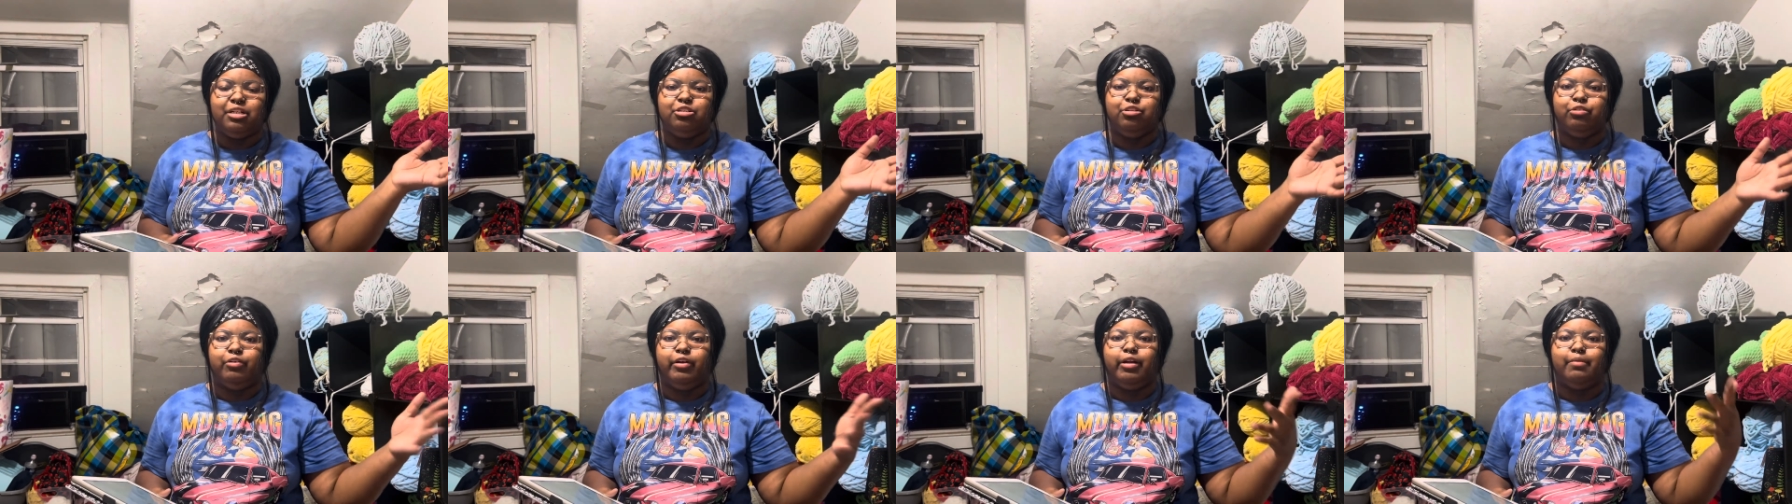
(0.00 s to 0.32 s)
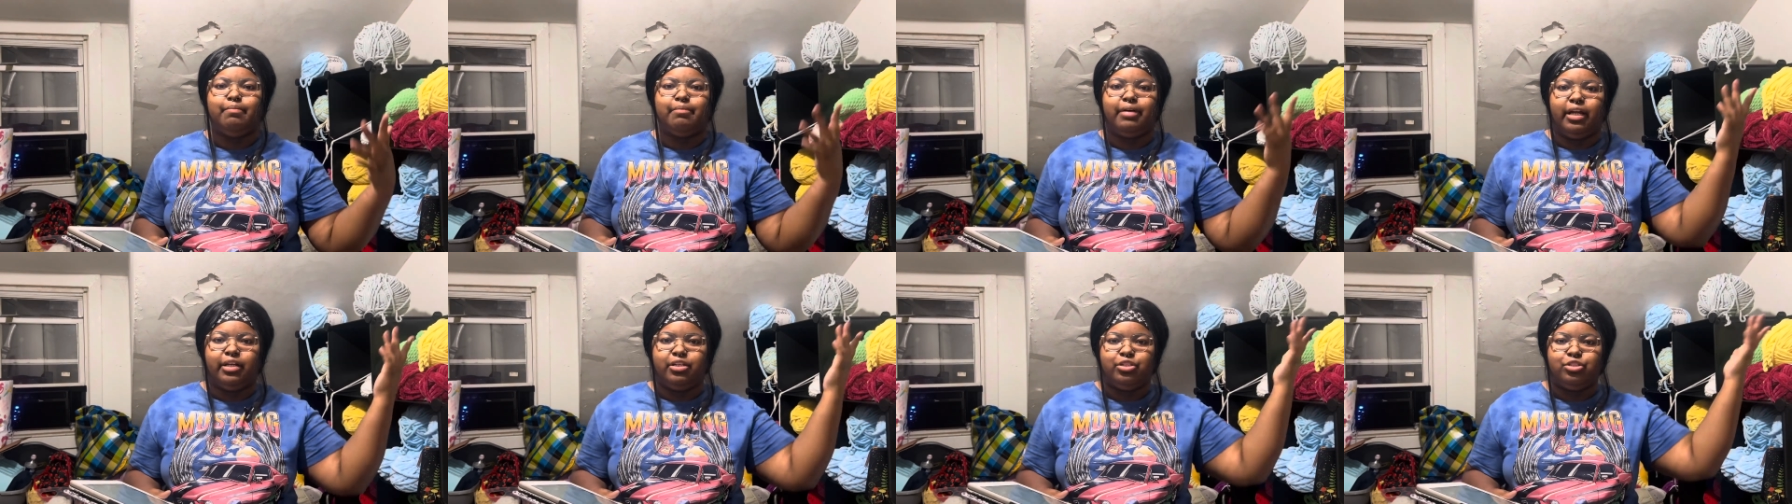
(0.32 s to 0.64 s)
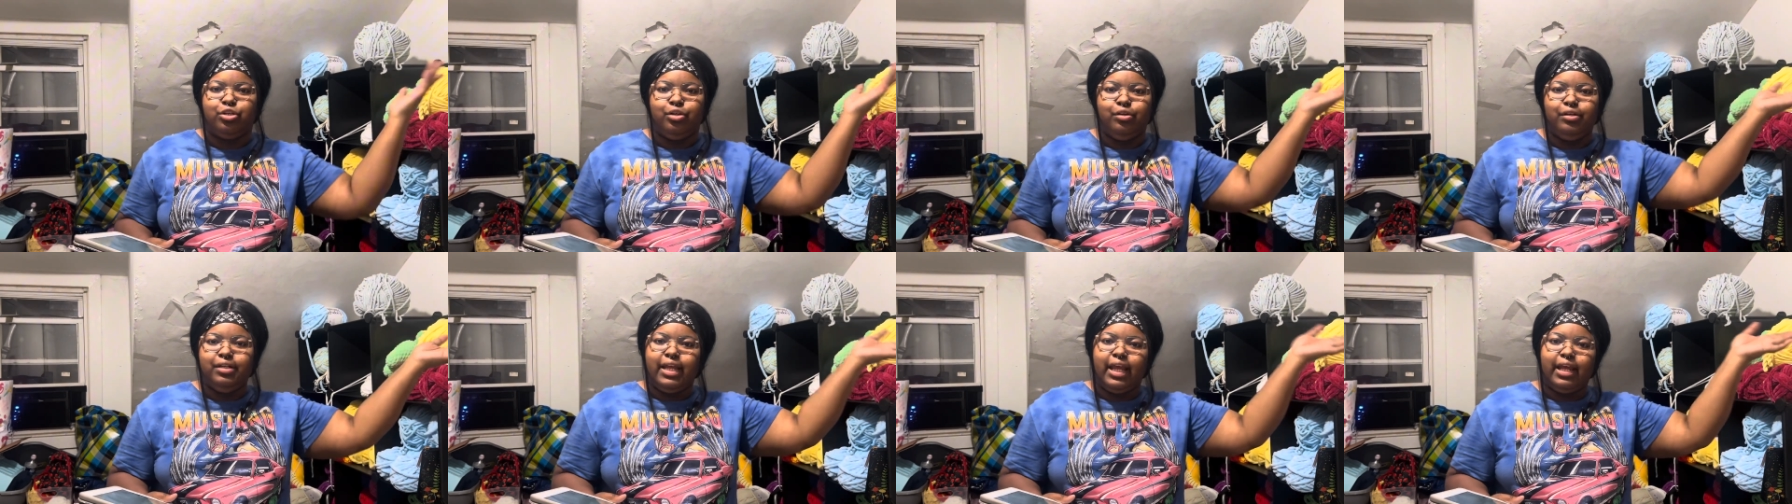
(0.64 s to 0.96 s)
during my
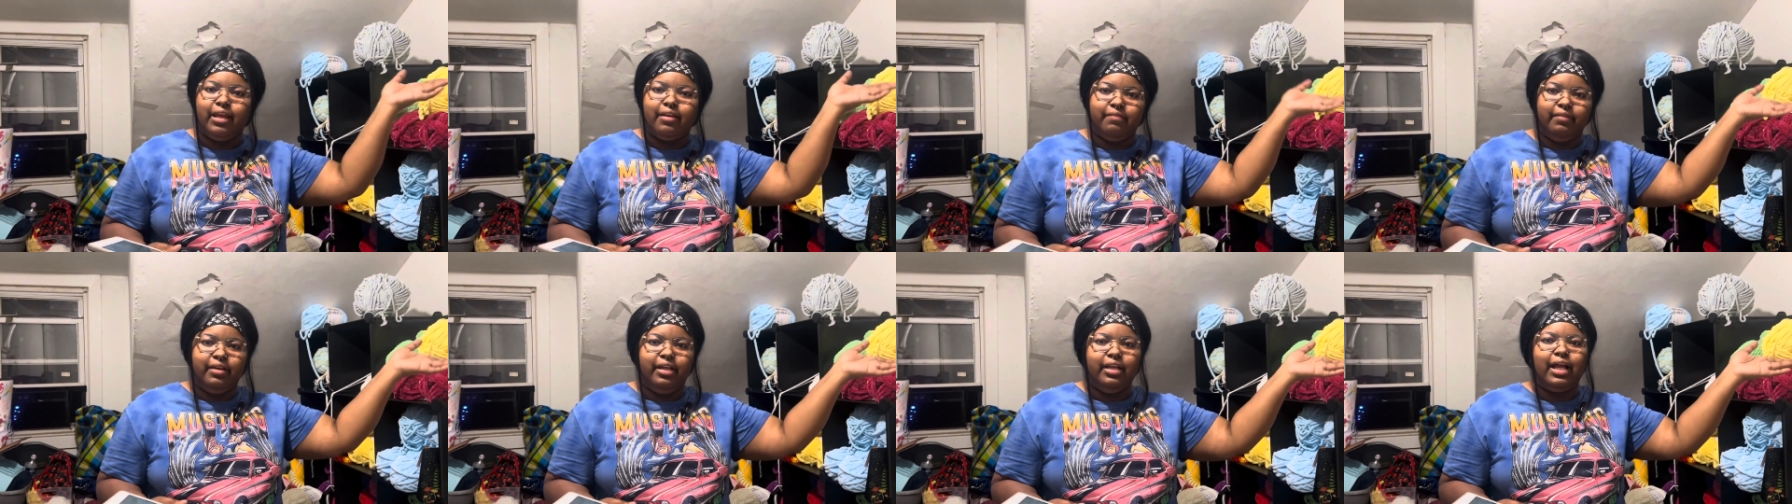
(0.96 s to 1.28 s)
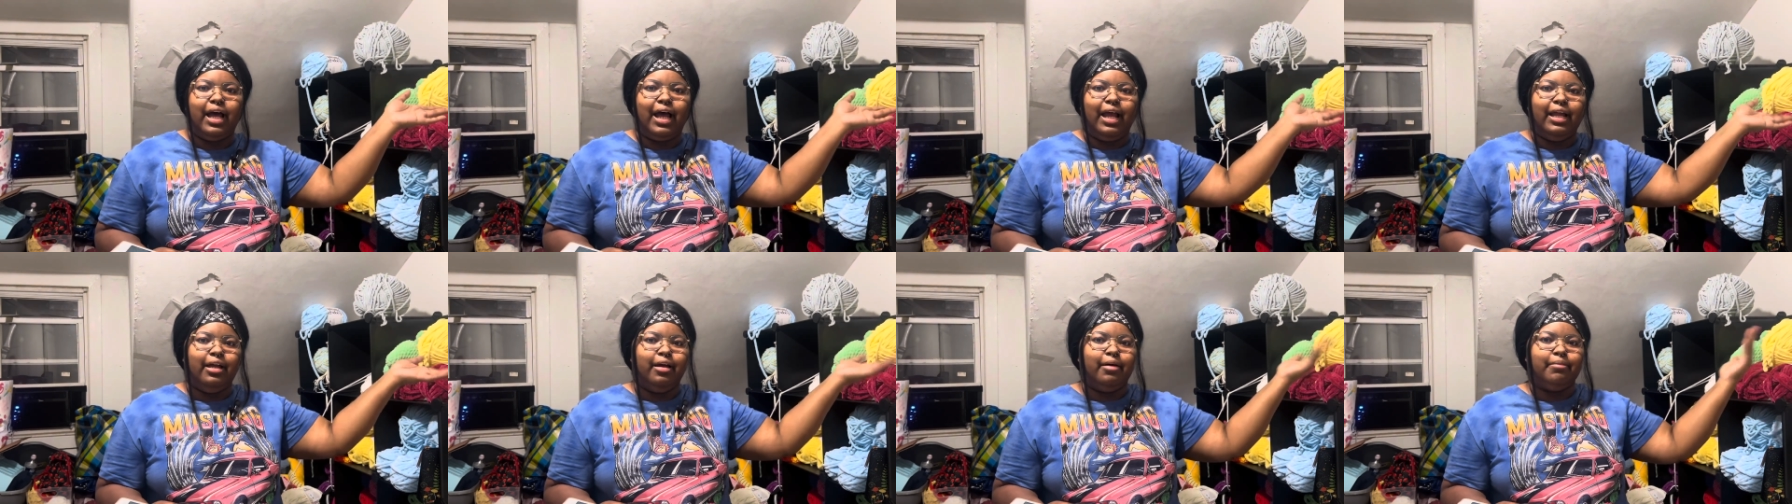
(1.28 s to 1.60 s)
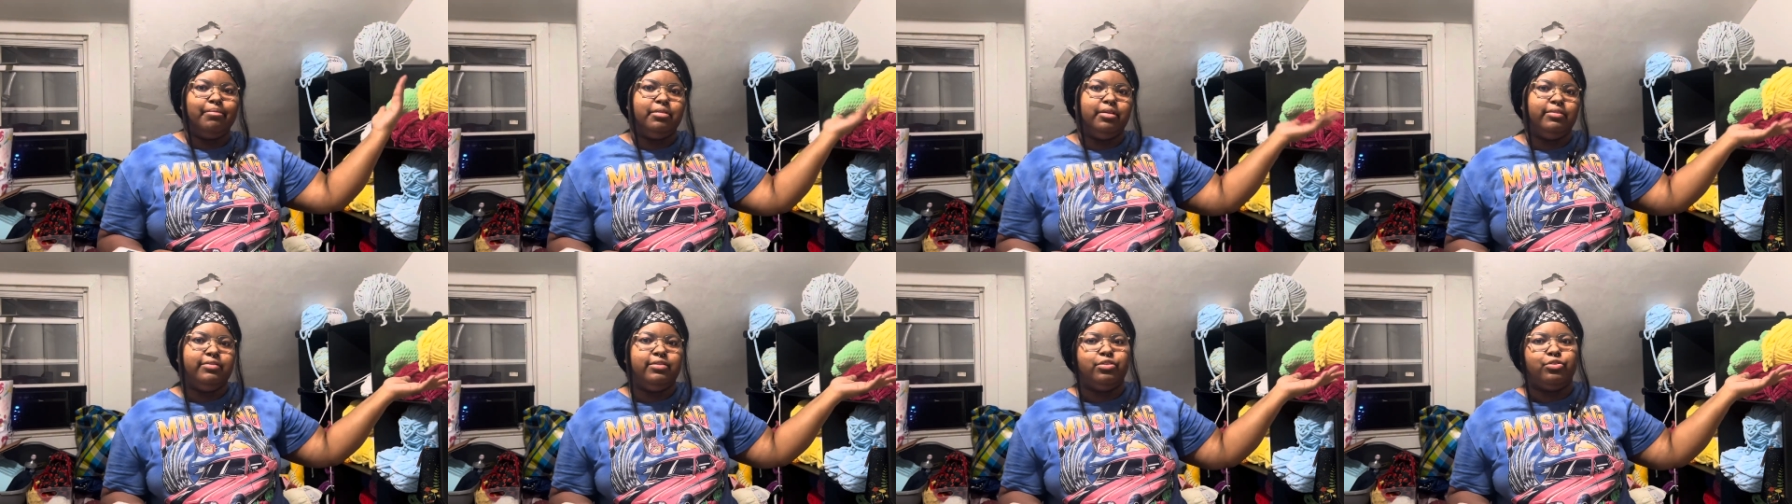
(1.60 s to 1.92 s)
2-day event, I
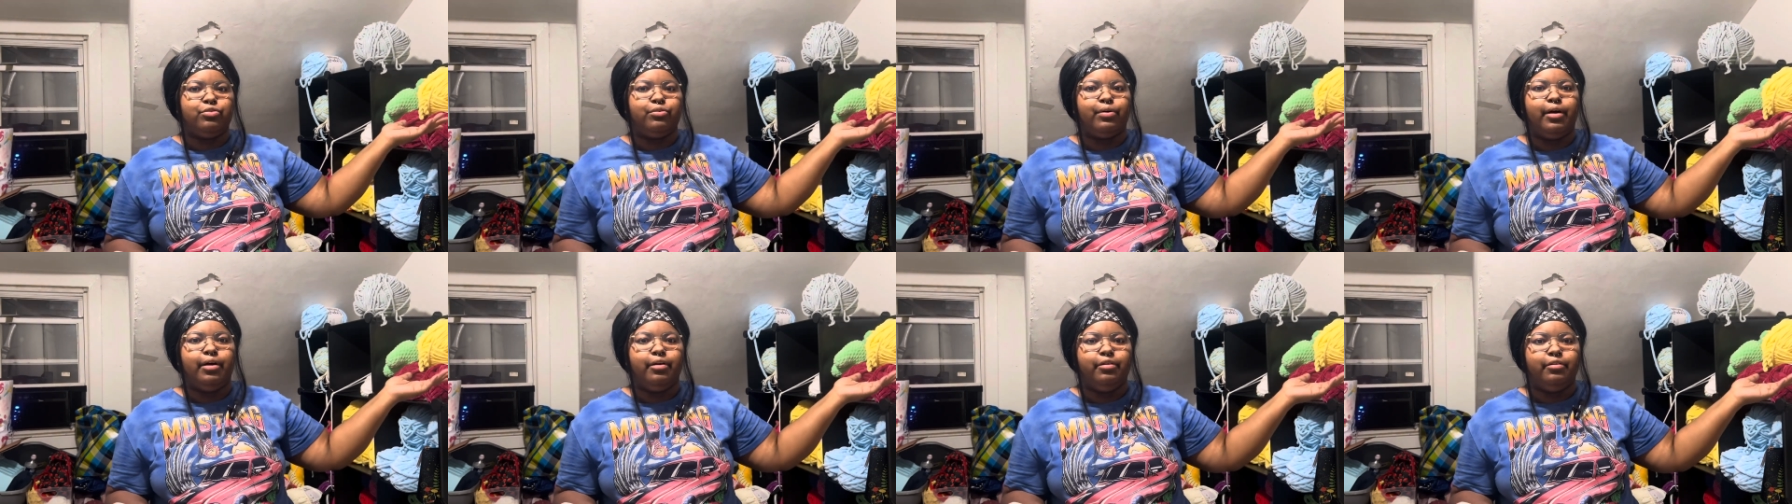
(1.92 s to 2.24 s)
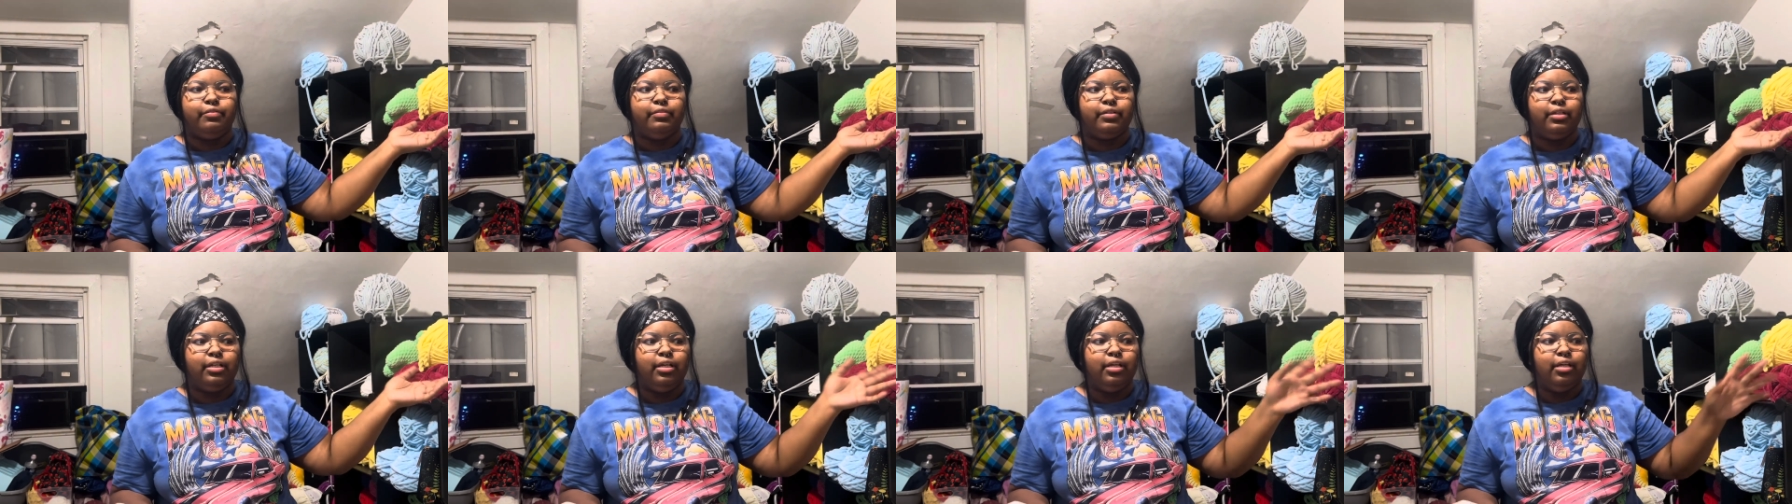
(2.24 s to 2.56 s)
upped up to 12,